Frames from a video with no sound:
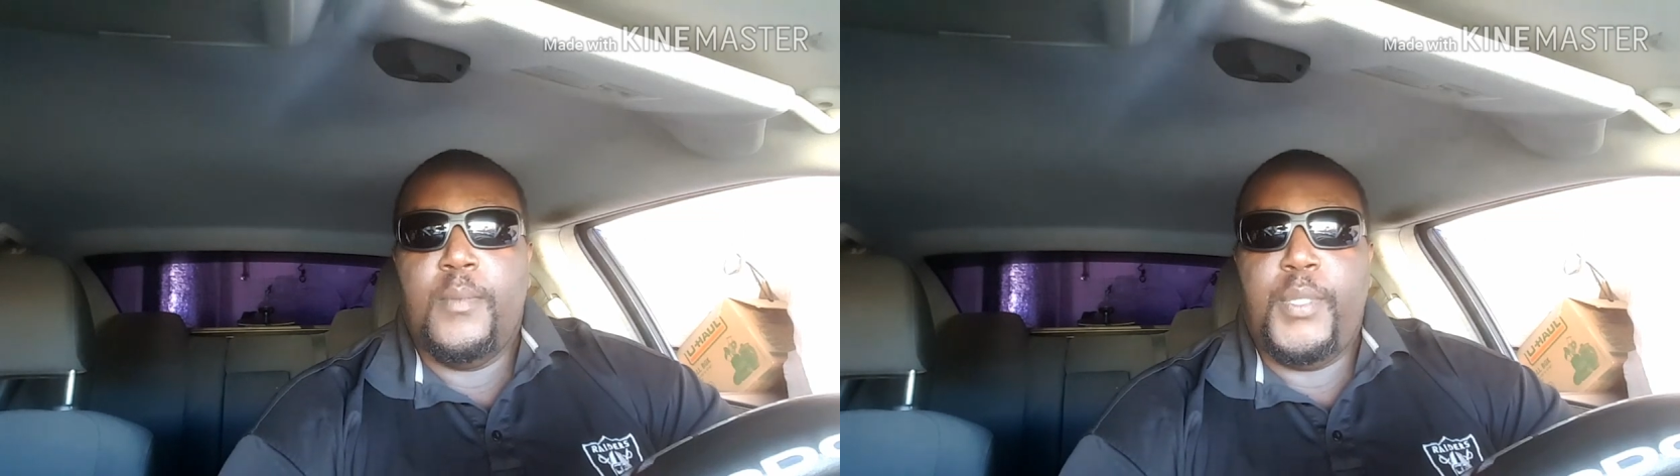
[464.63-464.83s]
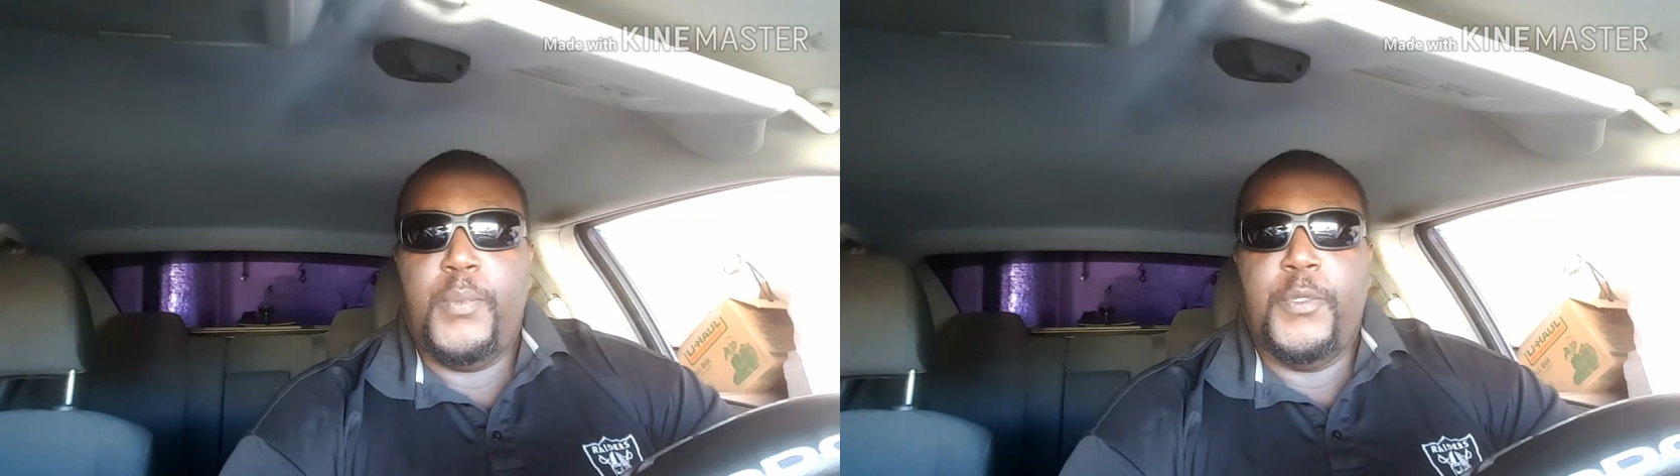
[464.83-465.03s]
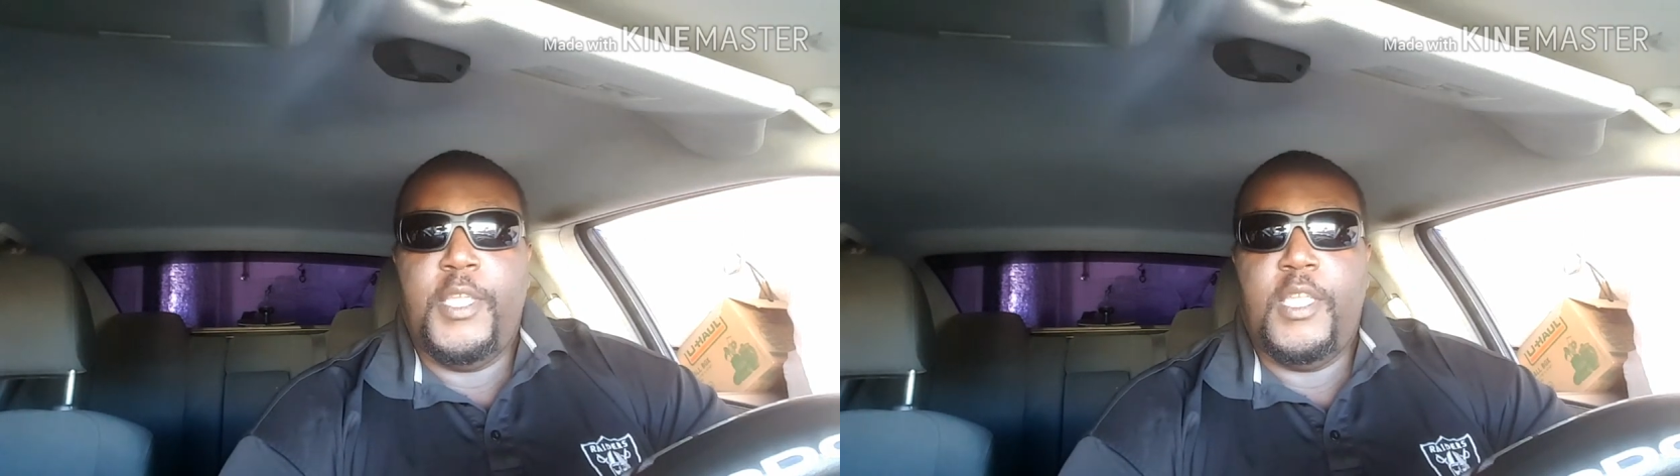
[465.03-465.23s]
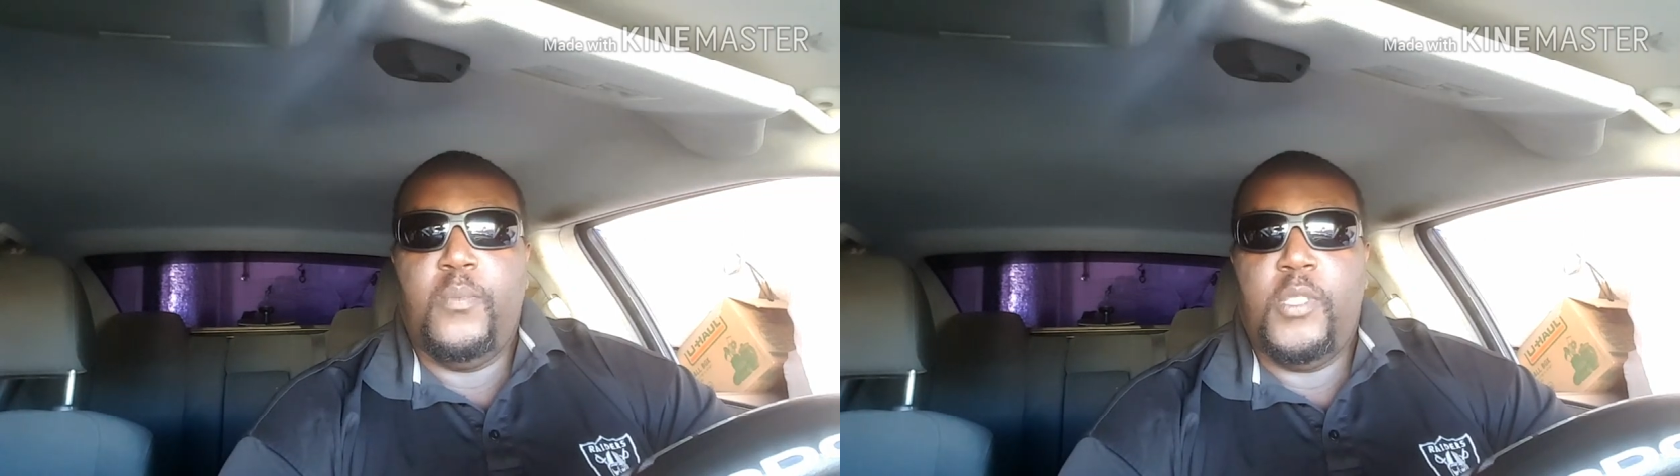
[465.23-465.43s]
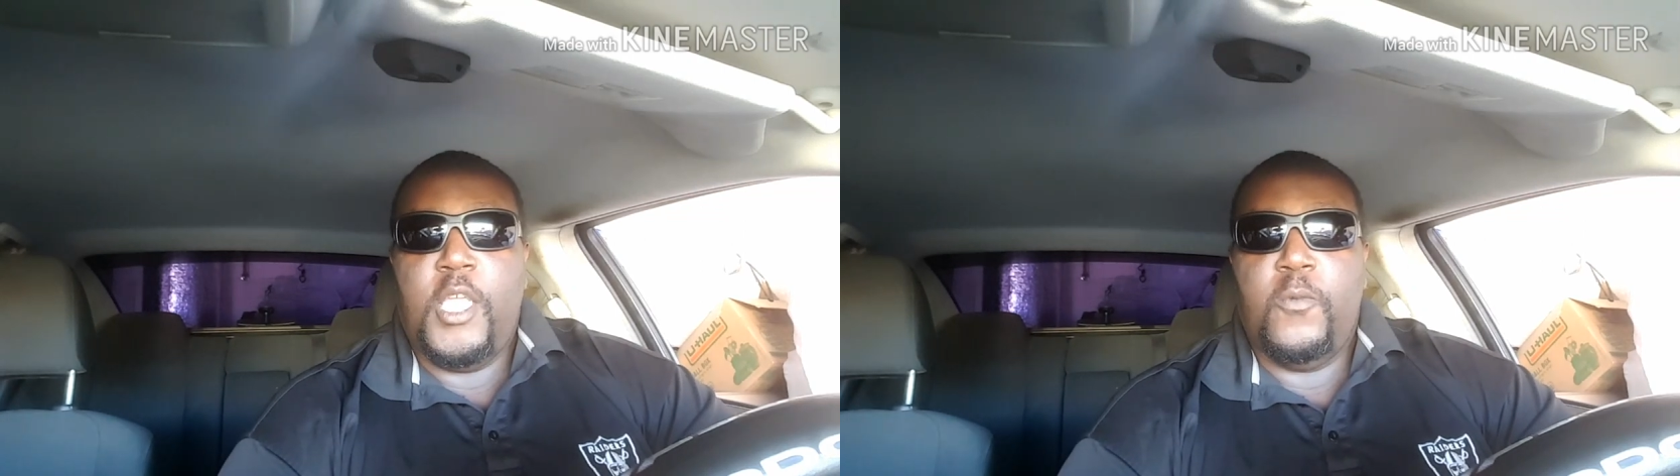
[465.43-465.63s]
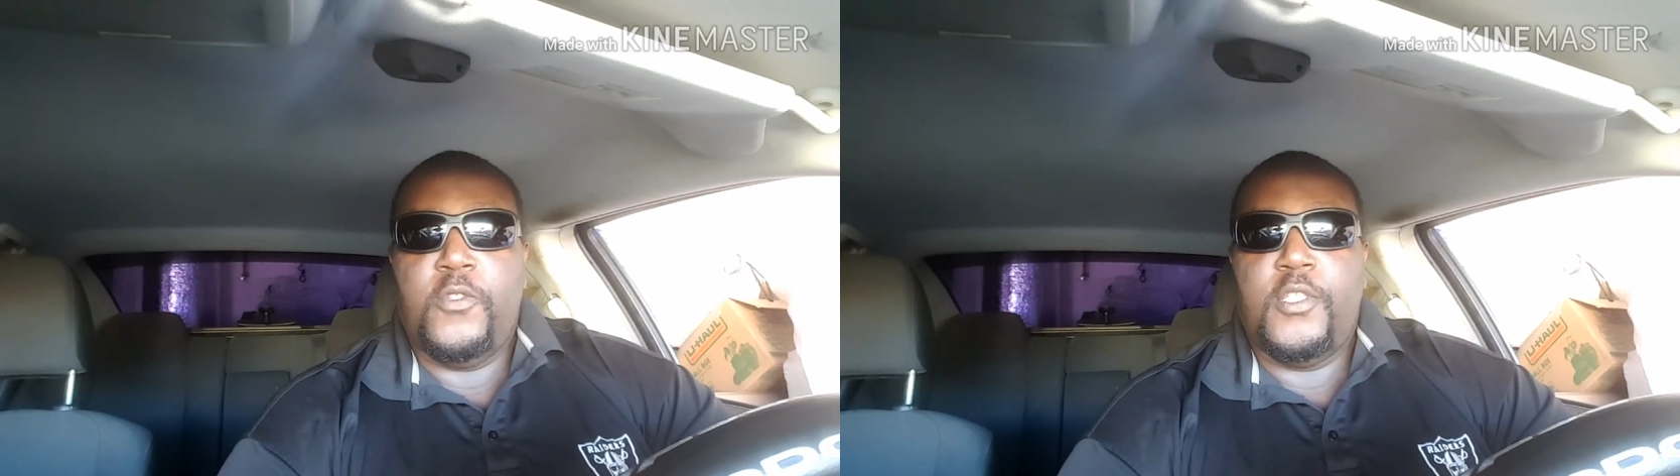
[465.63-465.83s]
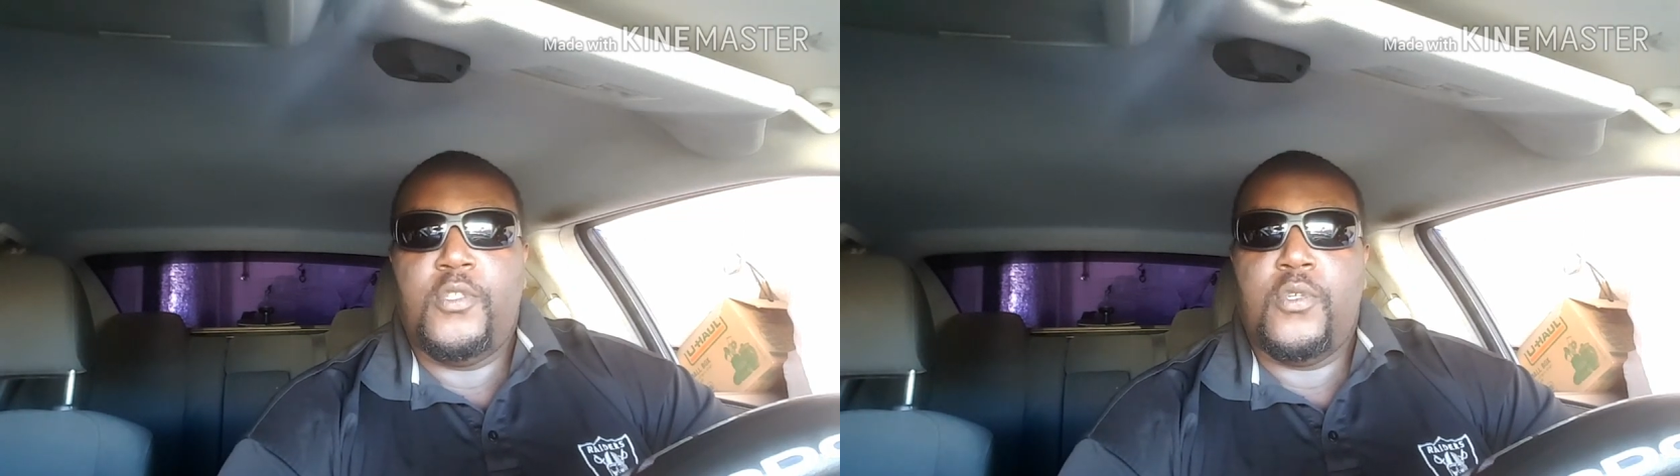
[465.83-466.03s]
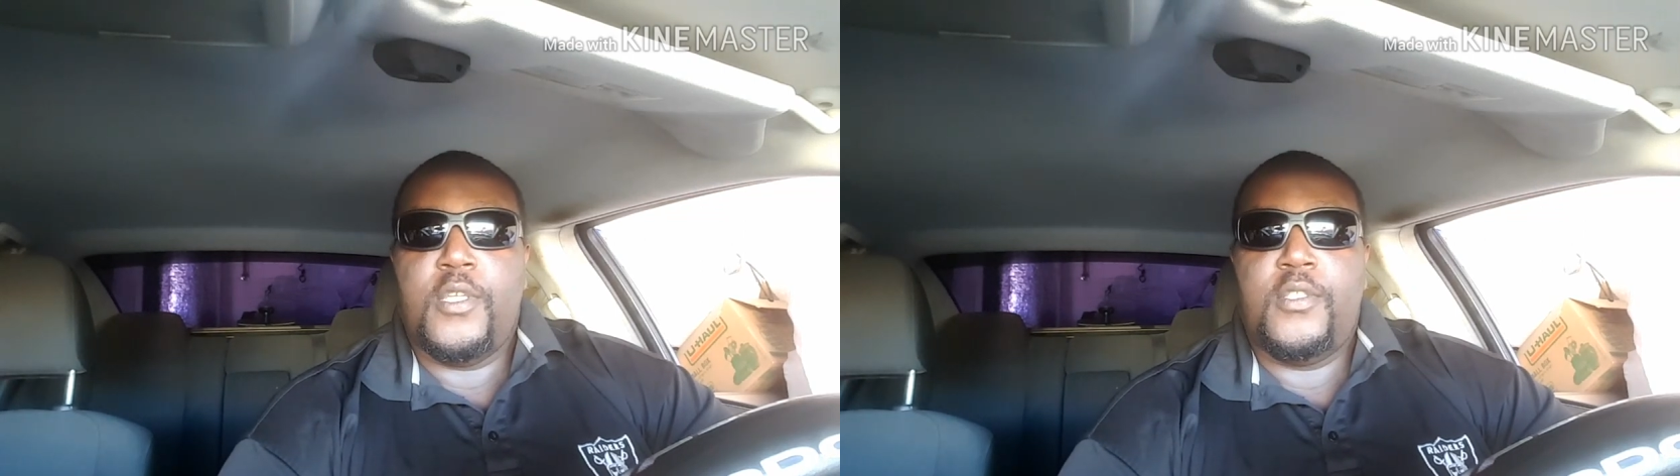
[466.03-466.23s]
People need to be able to
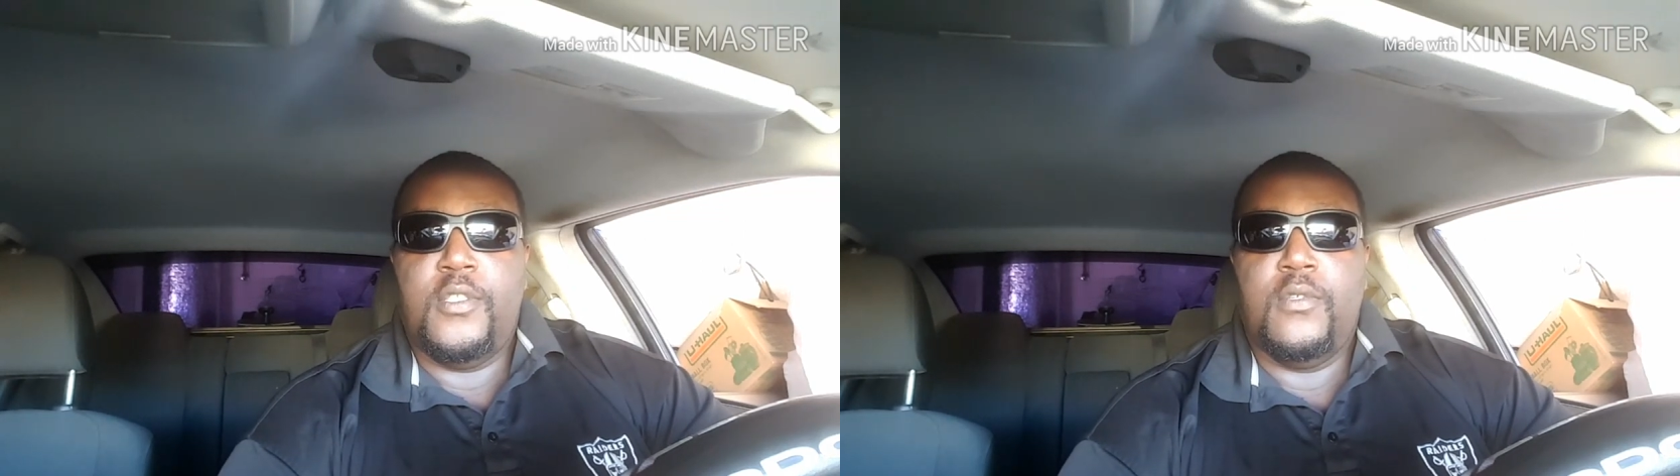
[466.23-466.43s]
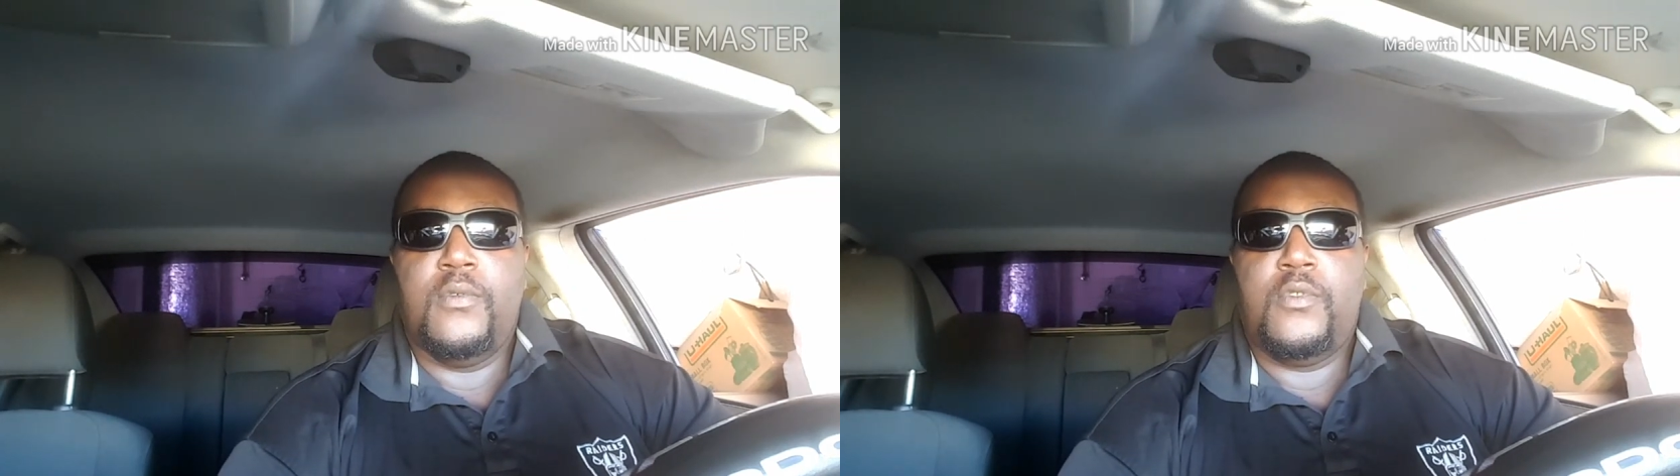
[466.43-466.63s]
trust you,